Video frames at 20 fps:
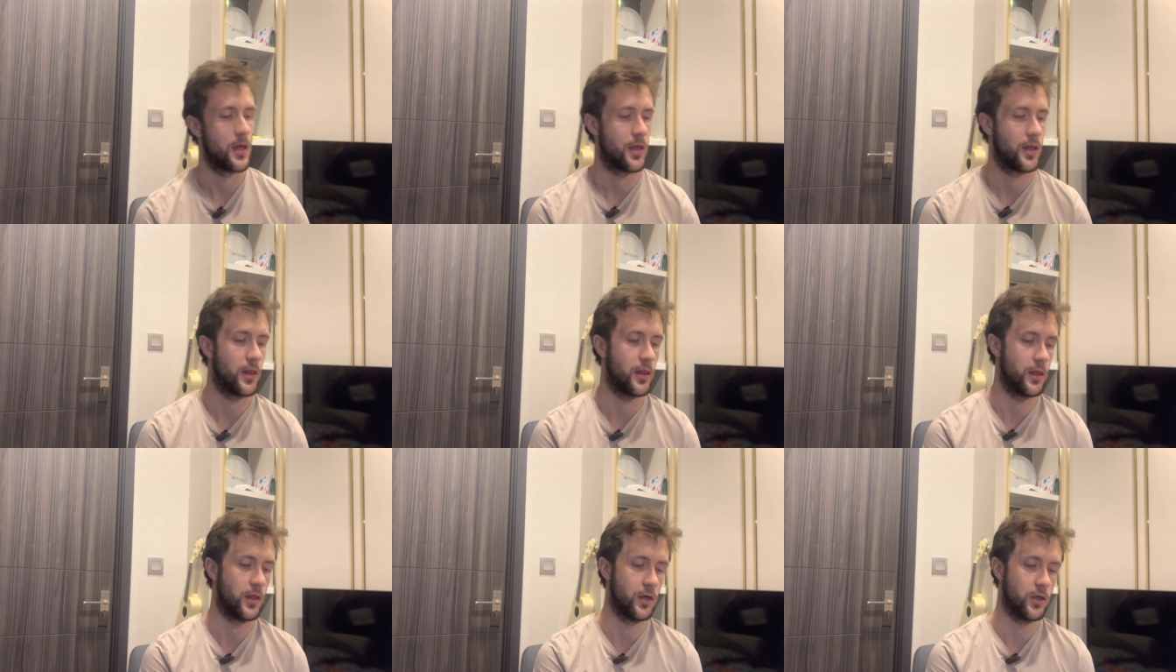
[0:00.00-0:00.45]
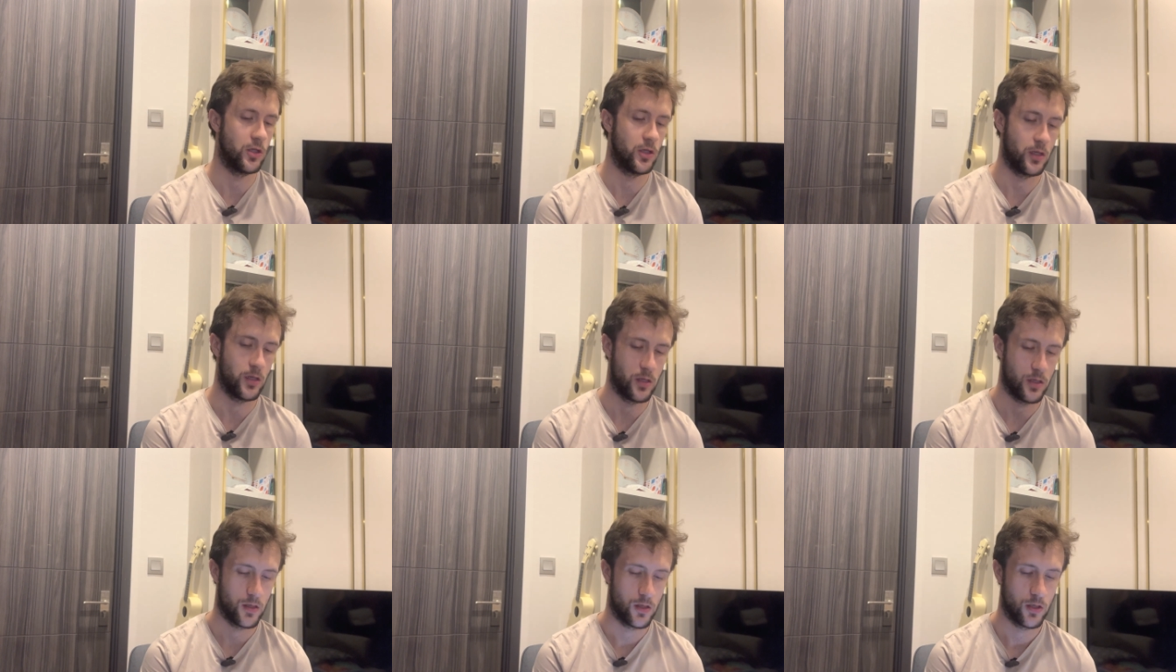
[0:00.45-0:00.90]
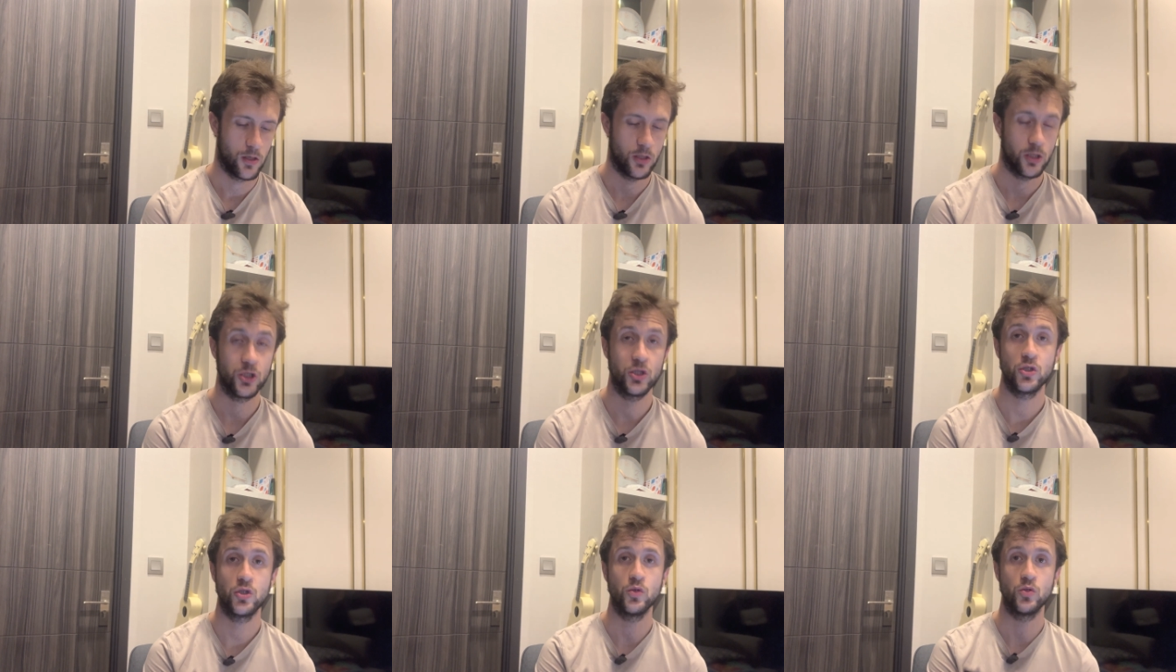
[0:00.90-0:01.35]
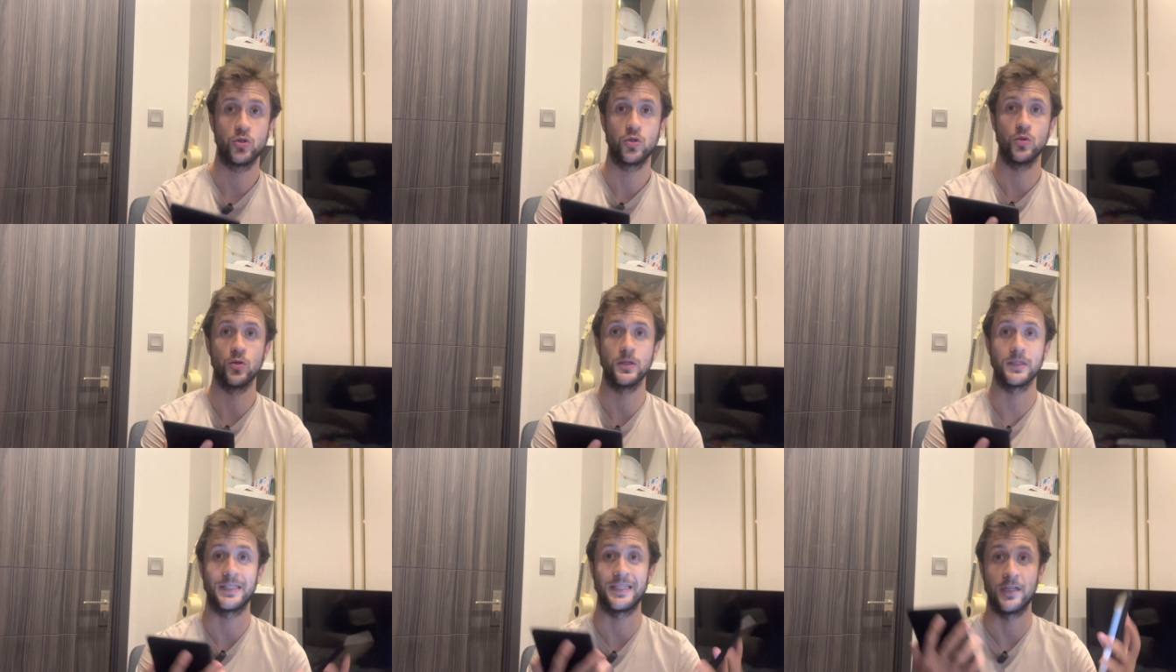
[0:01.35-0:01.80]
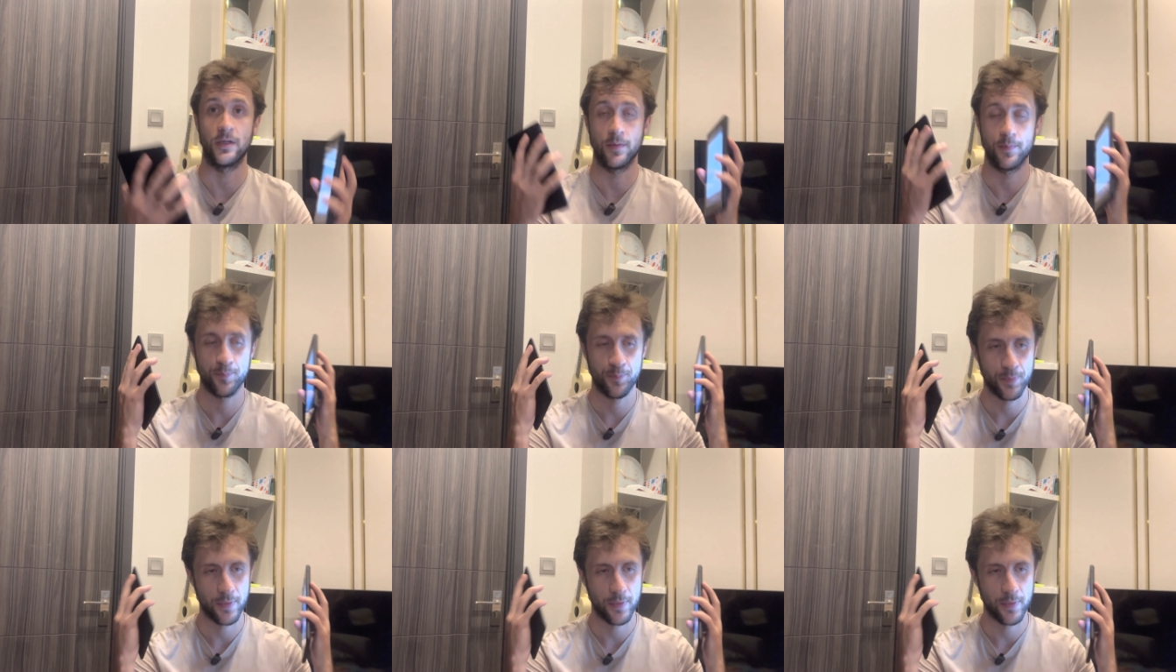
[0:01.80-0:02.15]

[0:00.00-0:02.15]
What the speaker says: little two tools here.